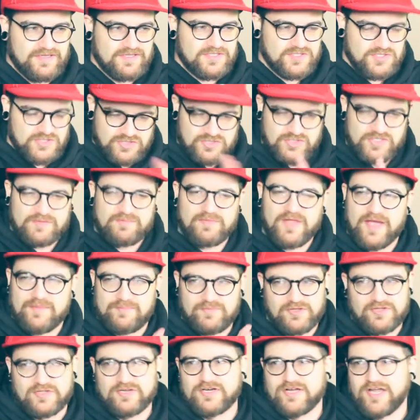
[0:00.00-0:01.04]

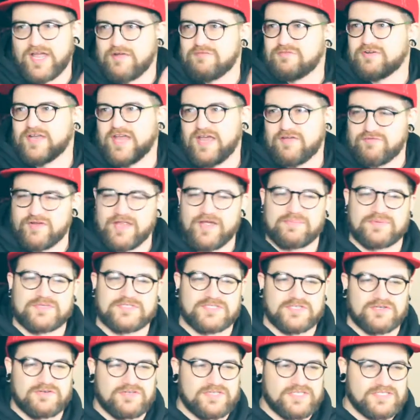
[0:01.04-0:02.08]
streamlined look. Every
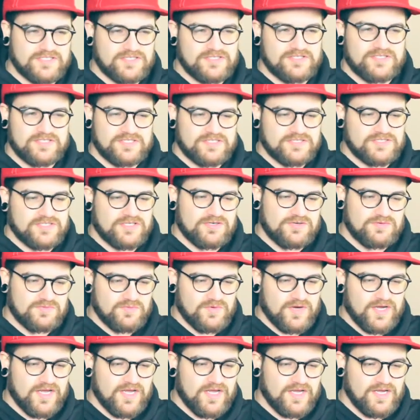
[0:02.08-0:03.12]
episode needs to look a certain
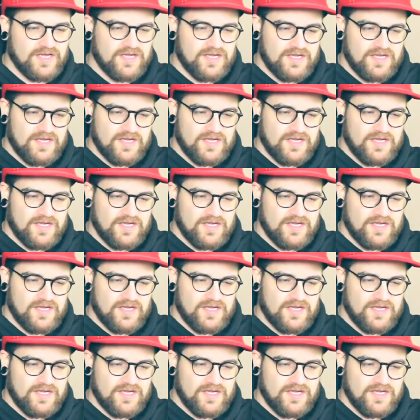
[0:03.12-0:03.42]
way.